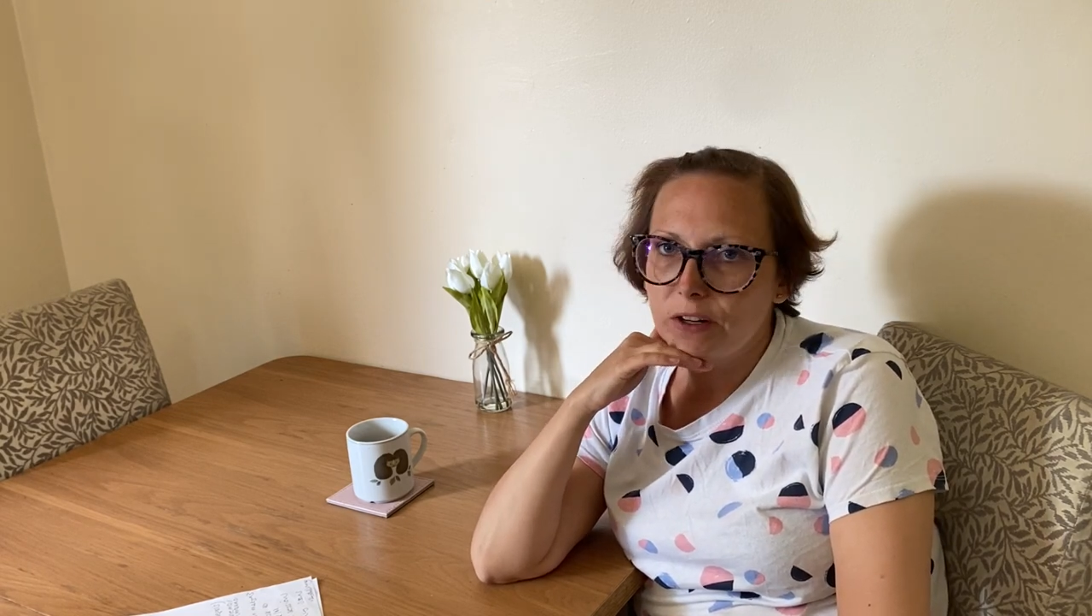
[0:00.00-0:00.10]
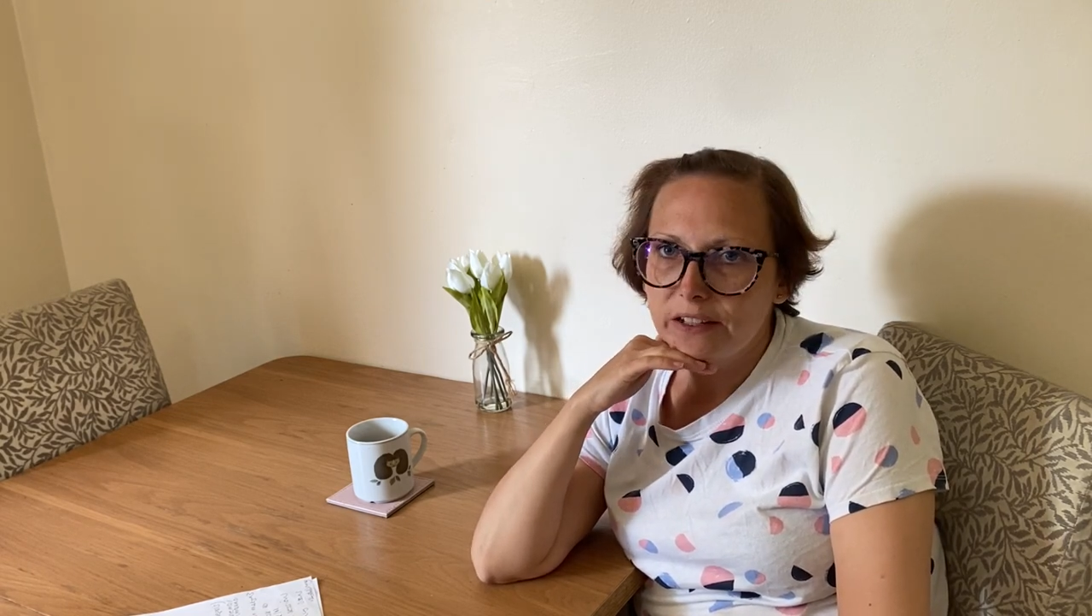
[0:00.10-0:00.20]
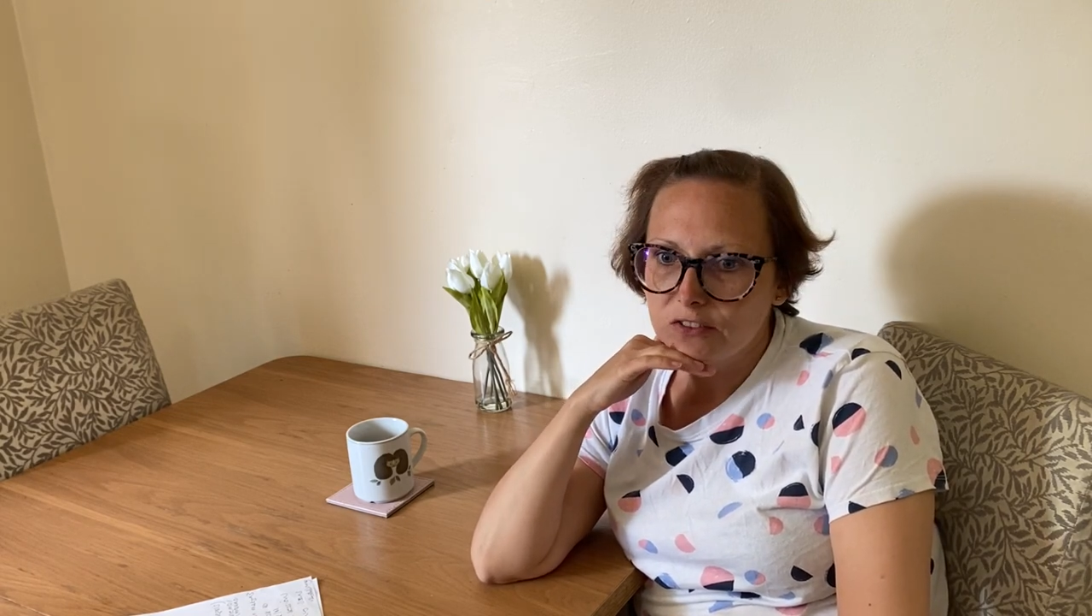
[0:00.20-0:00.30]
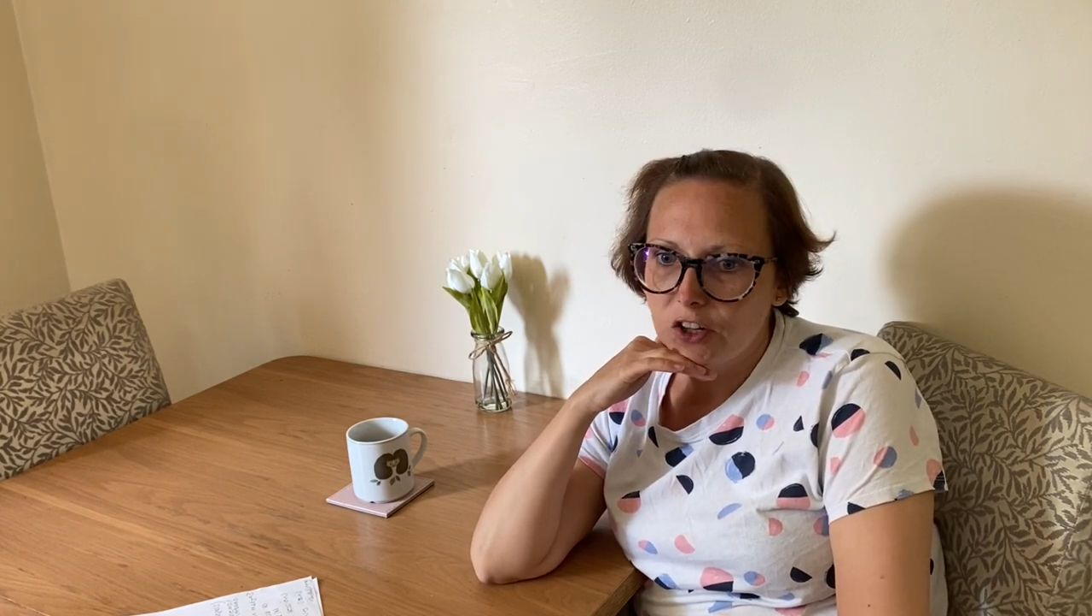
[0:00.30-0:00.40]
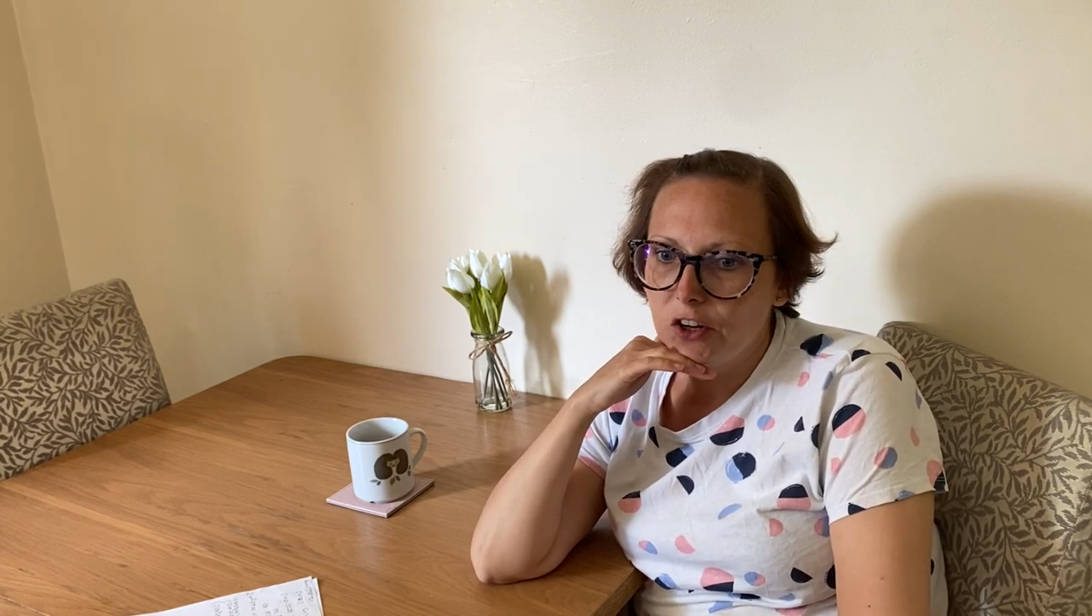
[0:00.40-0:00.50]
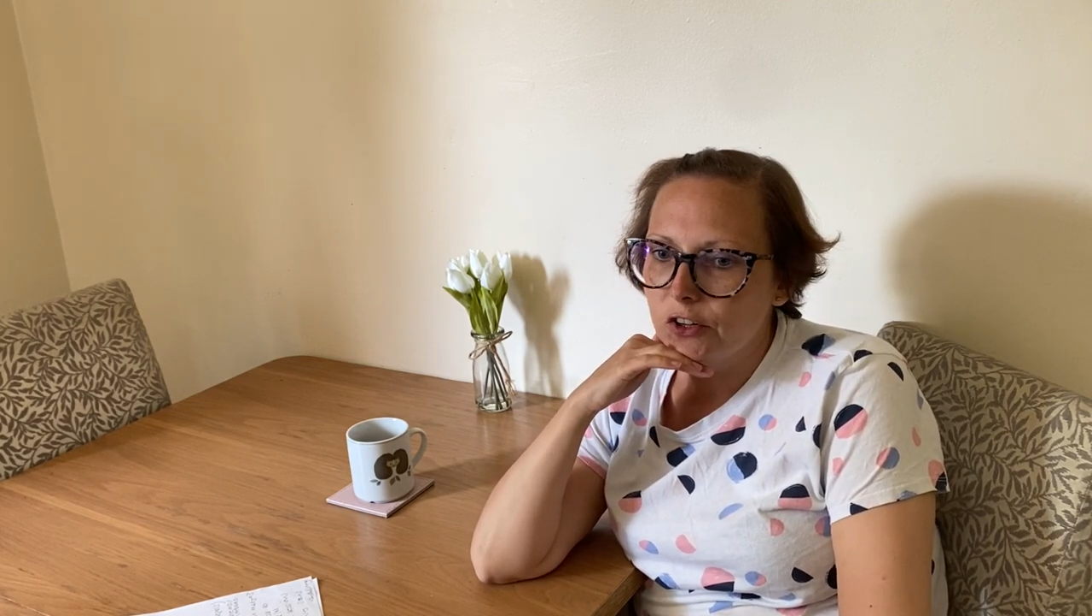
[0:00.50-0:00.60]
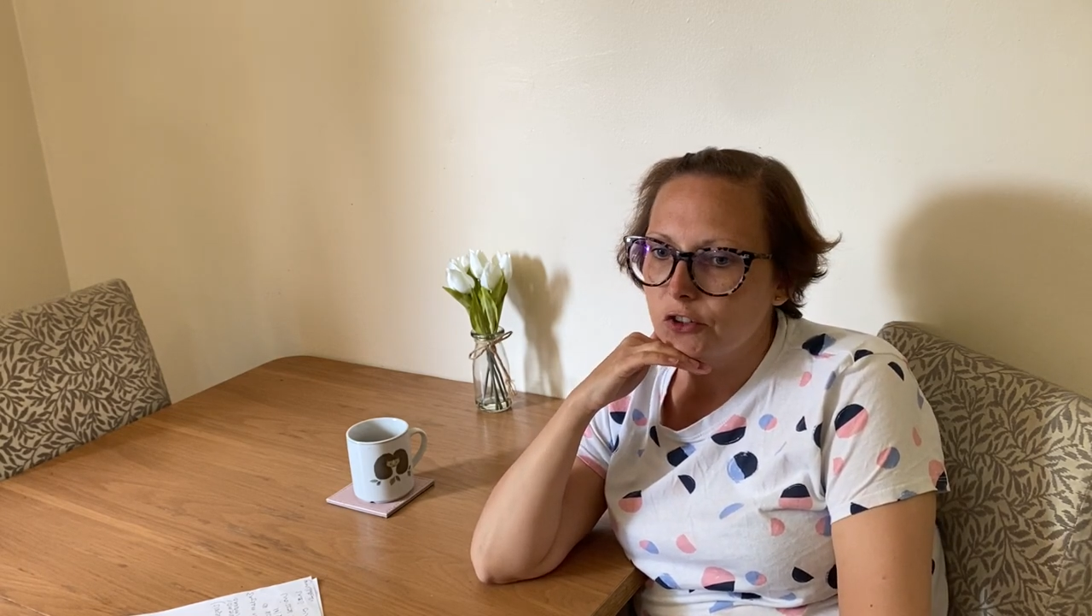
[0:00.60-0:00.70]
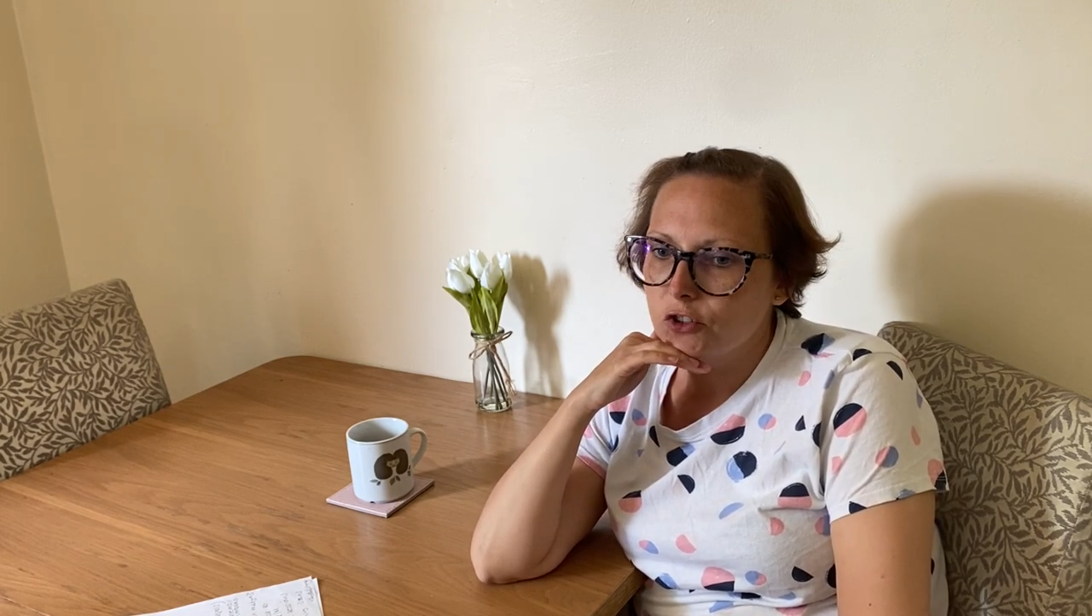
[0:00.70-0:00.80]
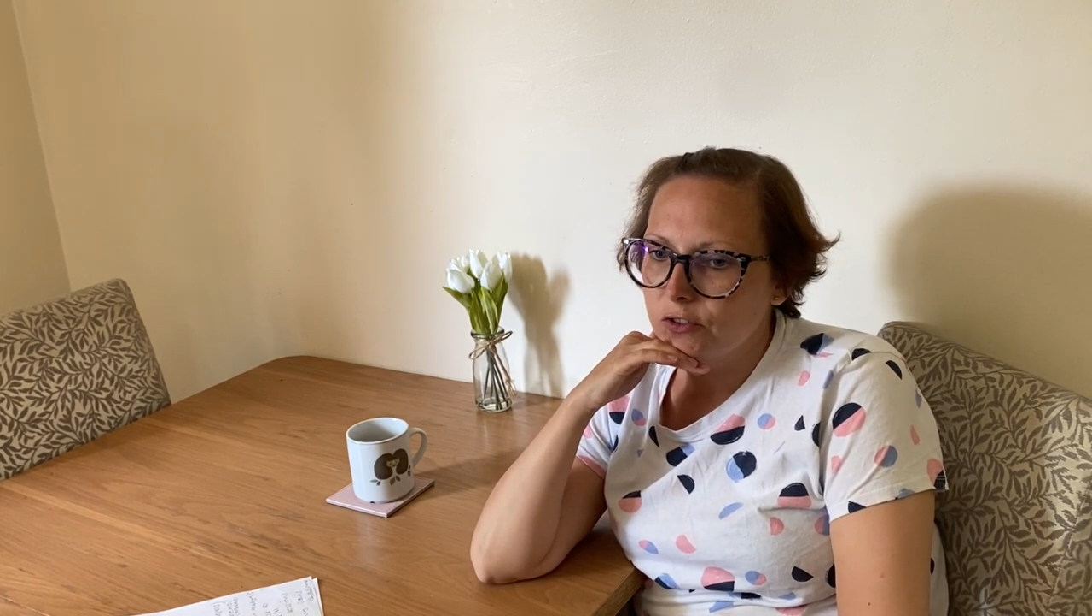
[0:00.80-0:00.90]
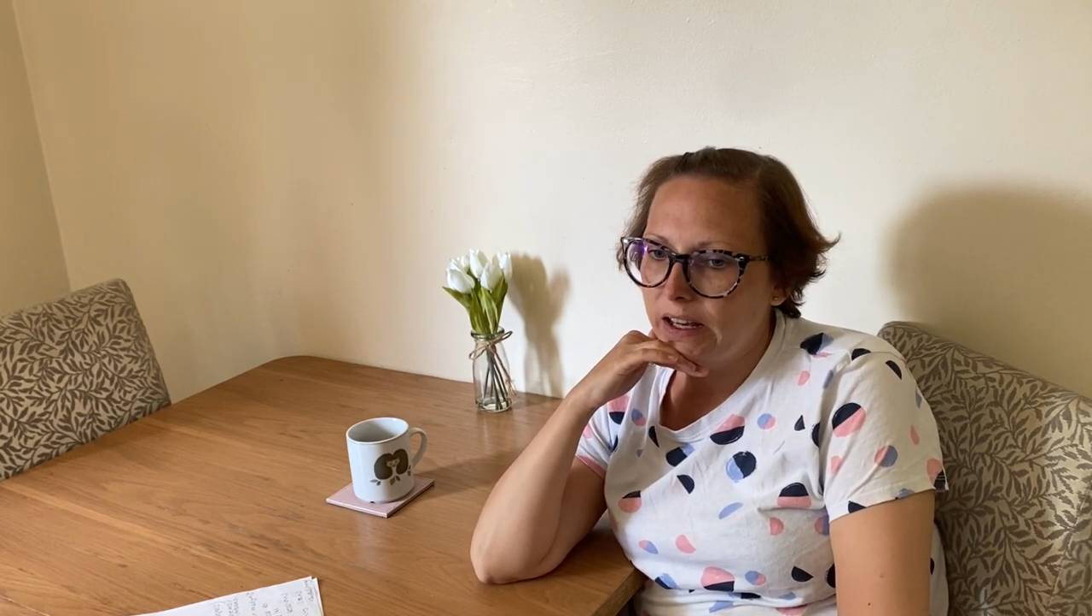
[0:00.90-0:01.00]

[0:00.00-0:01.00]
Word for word: research.